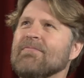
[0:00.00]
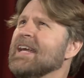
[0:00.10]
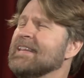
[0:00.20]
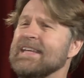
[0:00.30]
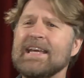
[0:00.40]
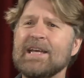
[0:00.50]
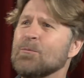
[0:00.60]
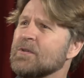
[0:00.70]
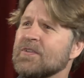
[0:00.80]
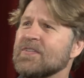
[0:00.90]
at the
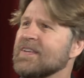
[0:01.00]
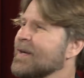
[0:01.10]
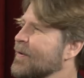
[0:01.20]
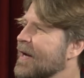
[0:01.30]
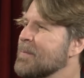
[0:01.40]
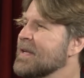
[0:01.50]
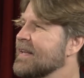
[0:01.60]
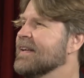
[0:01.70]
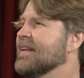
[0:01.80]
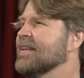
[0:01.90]
end will just, you know, I
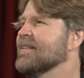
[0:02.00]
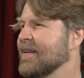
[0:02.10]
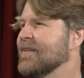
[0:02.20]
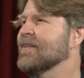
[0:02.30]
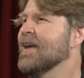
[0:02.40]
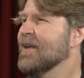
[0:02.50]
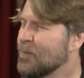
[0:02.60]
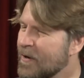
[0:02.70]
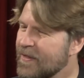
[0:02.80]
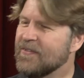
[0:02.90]
mean, it's it's
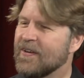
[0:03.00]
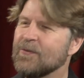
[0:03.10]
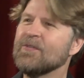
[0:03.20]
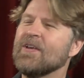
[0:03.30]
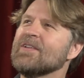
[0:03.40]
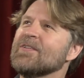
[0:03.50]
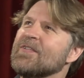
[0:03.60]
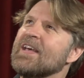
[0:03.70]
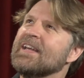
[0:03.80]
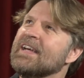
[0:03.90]
it's one of these
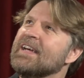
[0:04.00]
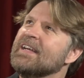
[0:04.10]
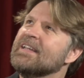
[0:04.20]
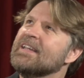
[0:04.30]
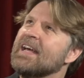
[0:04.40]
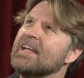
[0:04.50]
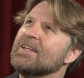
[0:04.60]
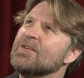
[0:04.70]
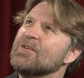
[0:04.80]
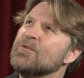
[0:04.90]
exercises that that
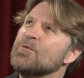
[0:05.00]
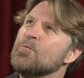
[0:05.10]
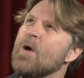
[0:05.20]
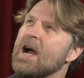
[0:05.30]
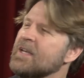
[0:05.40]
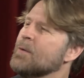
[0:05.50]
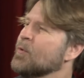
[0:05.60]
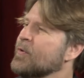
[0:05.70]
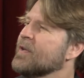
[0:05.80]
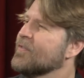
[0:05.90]
you wind up
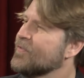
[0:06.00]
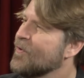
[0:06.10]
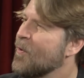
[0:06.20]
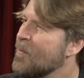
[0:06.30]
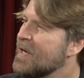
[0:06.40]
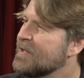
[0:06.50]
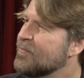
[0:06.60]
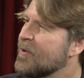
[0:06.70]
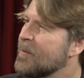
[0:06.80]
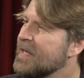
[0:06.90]
learning so much
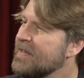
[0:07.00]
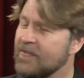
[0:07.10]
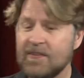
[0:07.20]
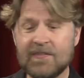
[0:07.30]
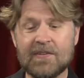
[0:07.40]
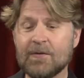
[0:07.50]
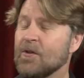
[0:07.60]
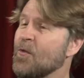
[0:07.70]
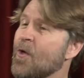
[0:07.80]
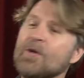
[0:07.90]
from. And this is there's
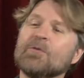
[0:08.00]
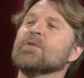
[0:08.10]
a long